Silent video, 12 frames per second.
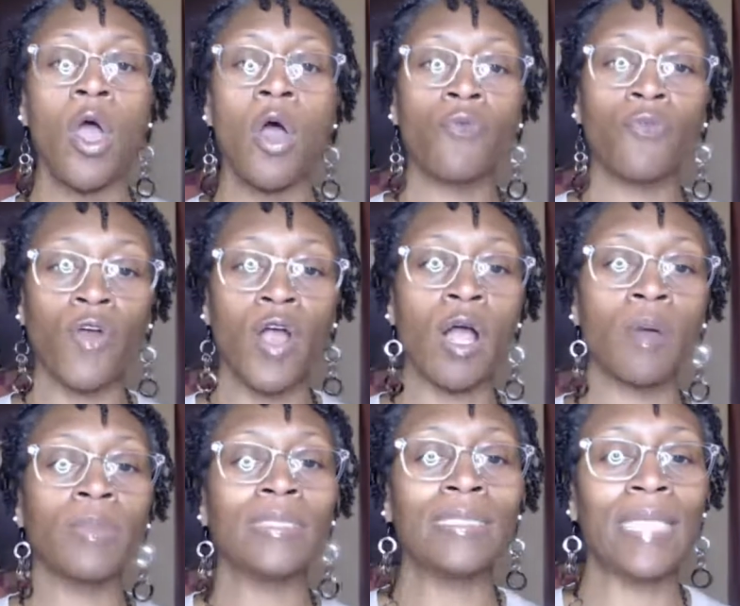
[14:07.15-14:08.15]

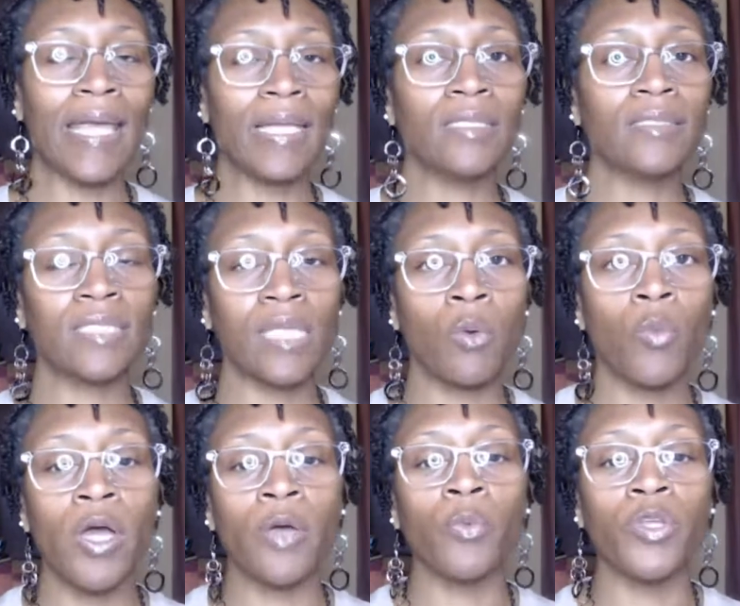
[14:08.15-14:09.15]
from Dating
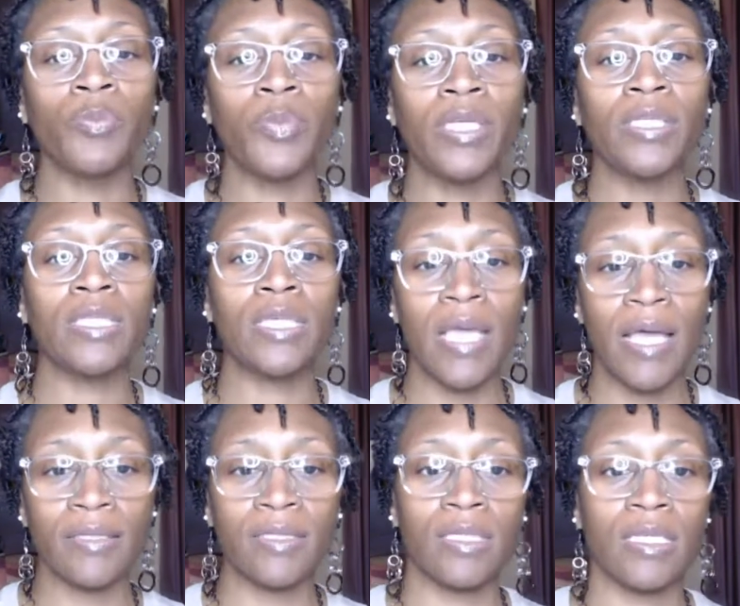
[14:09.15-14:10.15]
Someone with
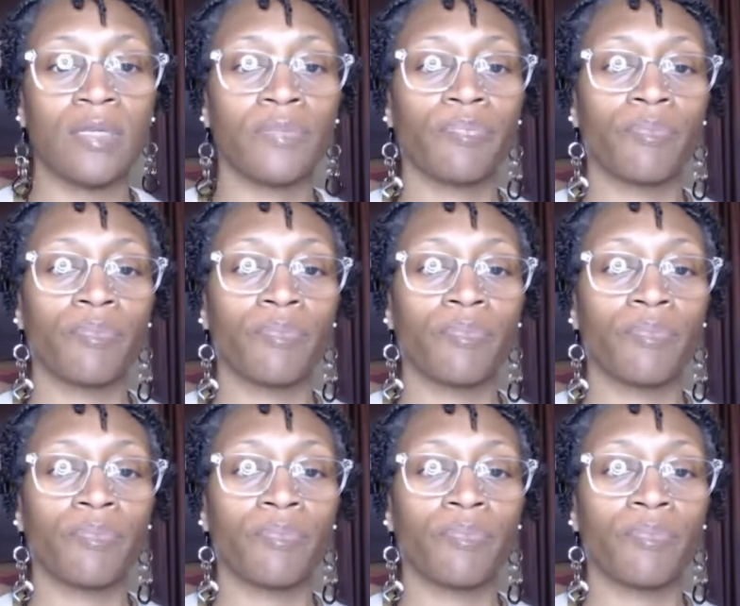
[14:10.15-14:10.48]
PTSD.